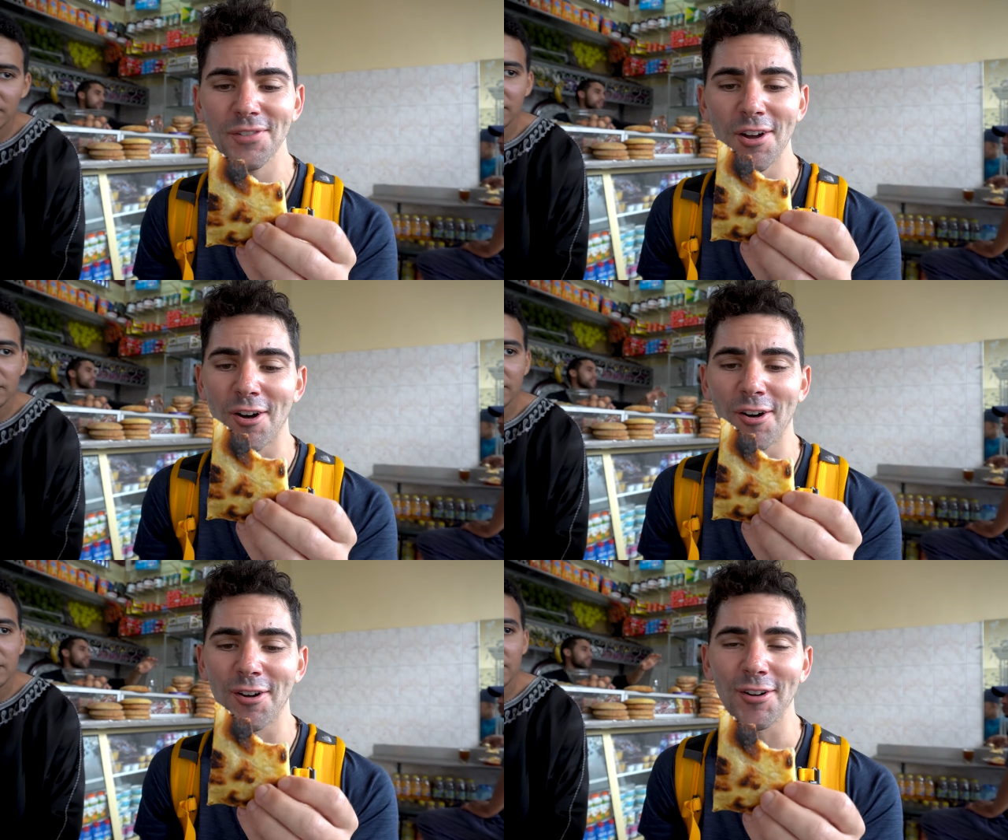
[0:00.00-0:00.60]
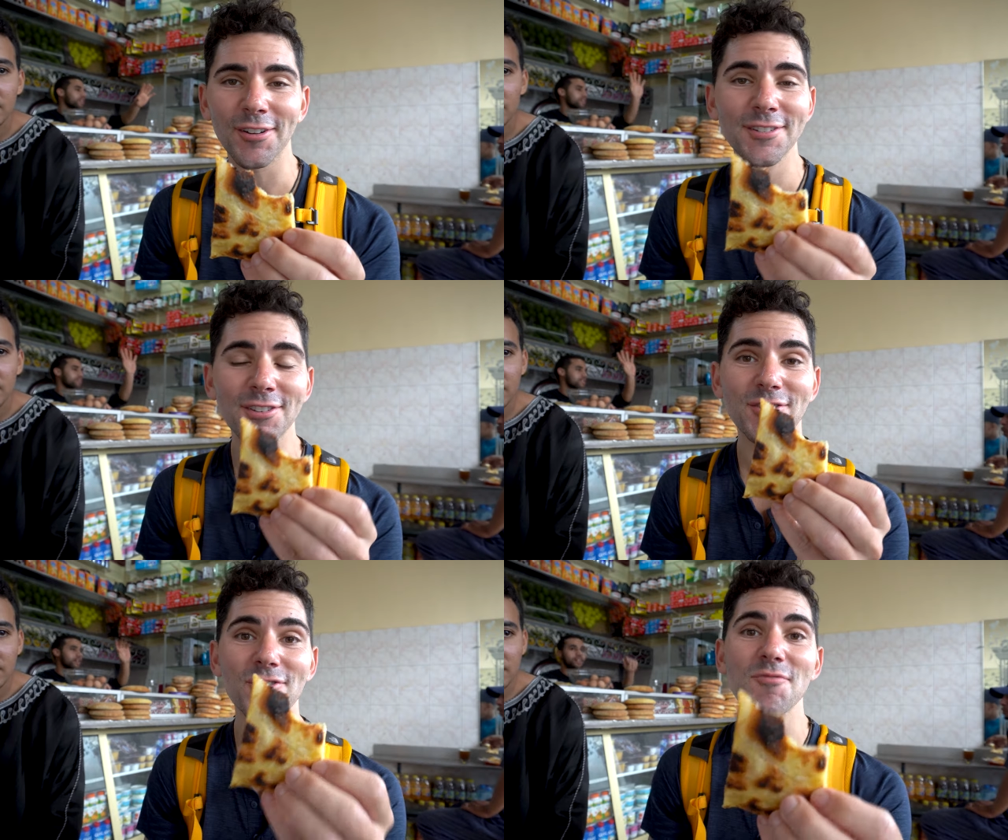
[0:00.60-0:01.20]
Oh,
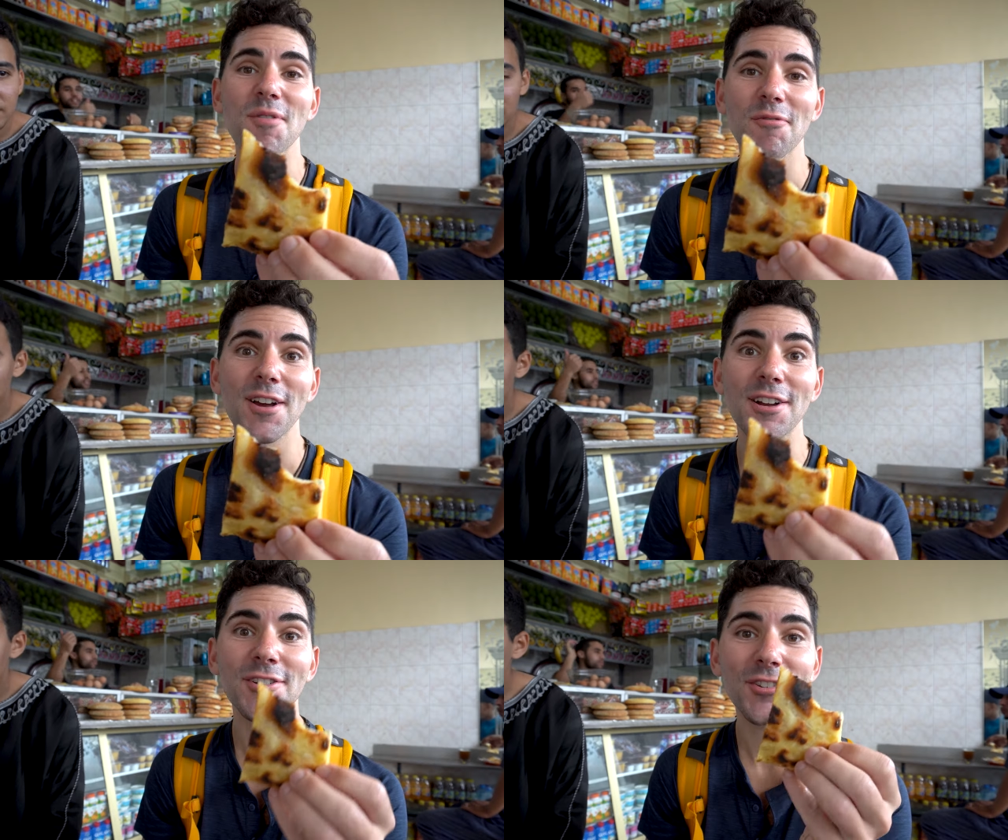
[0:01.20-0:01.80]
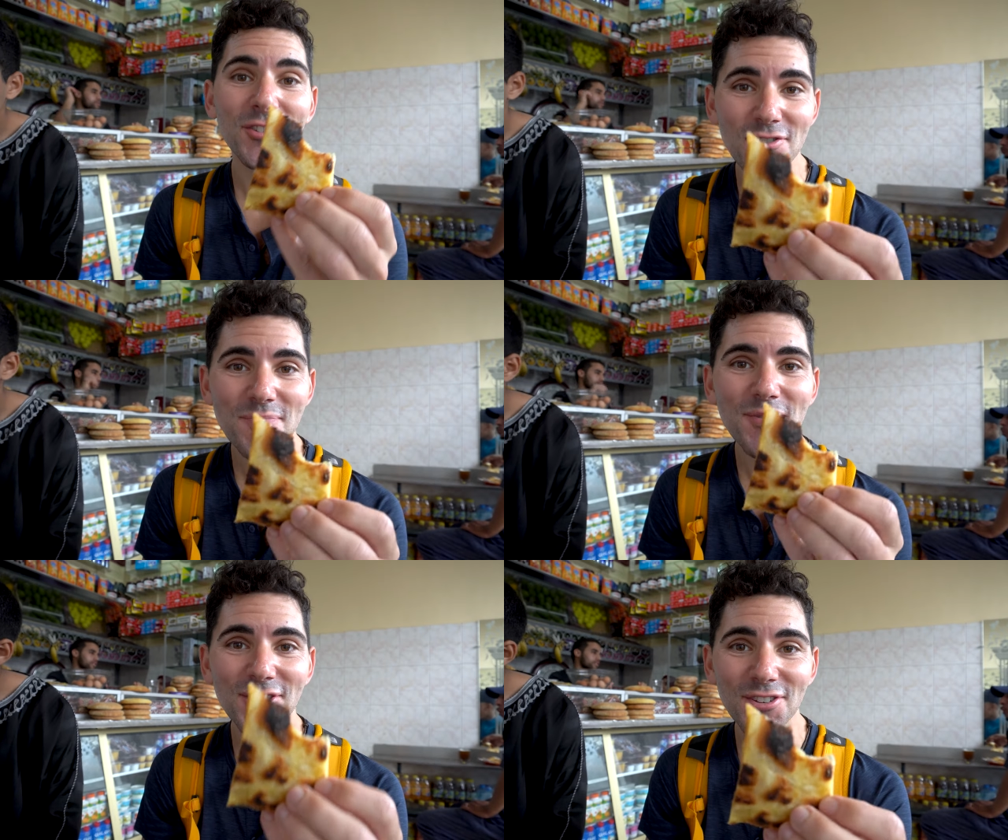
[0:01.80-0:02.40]
super rich,
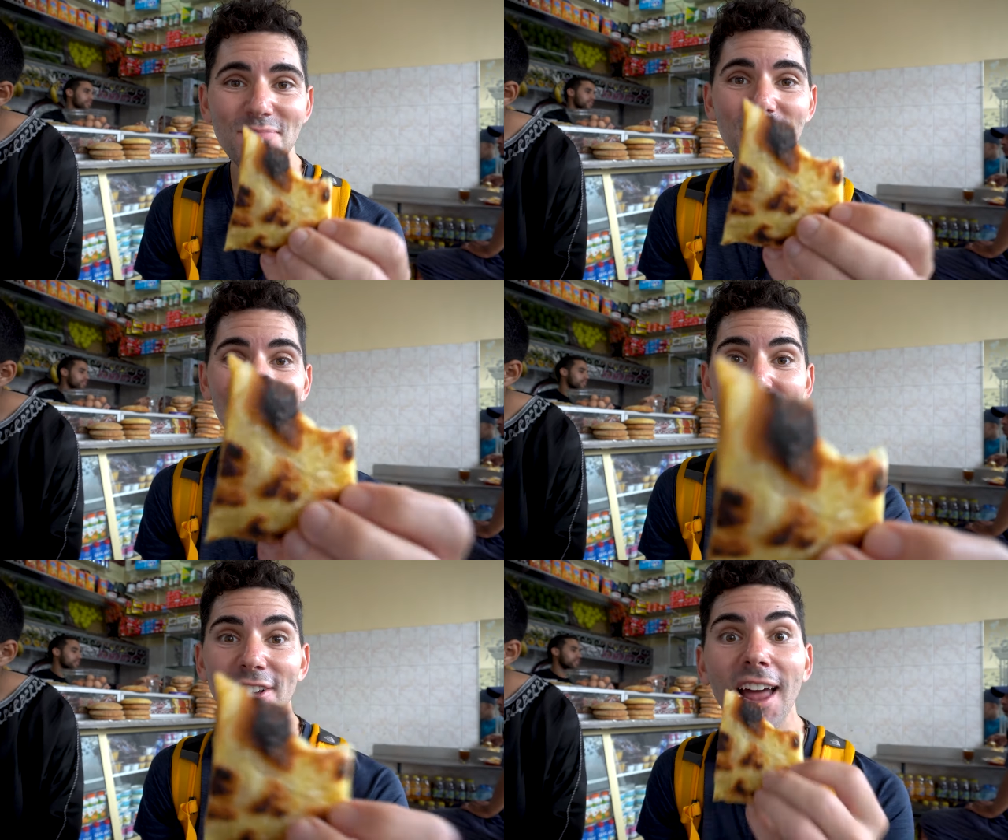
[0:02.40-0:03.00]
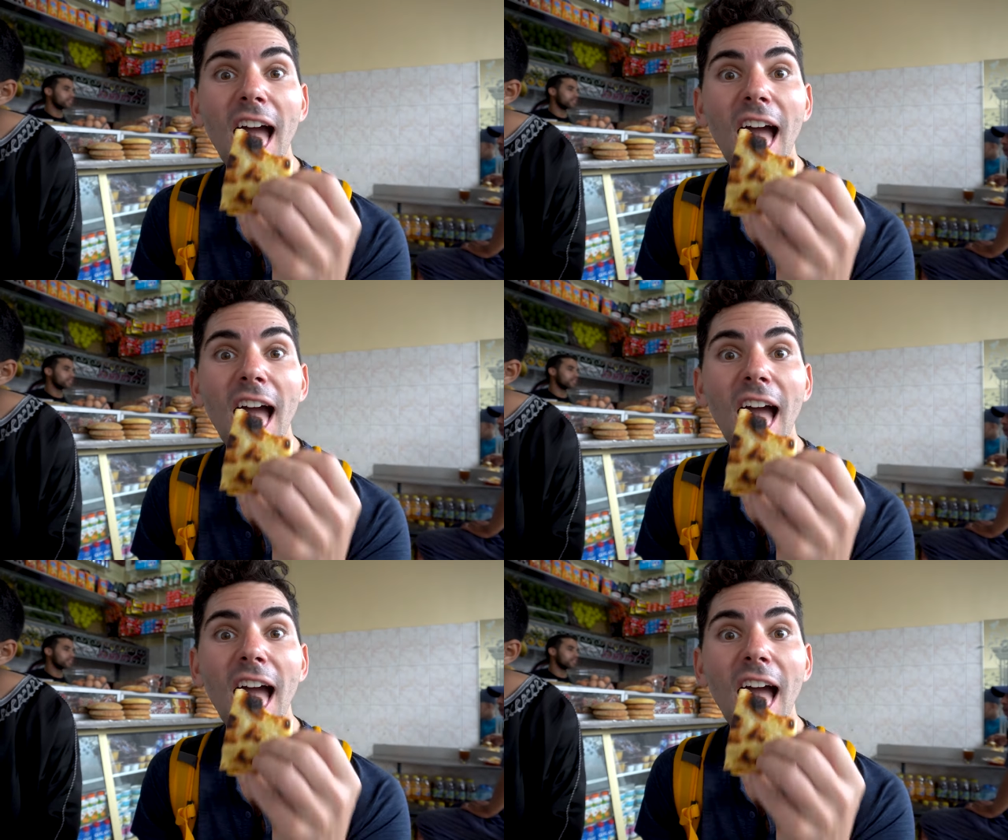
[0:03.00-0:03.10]
super, super good.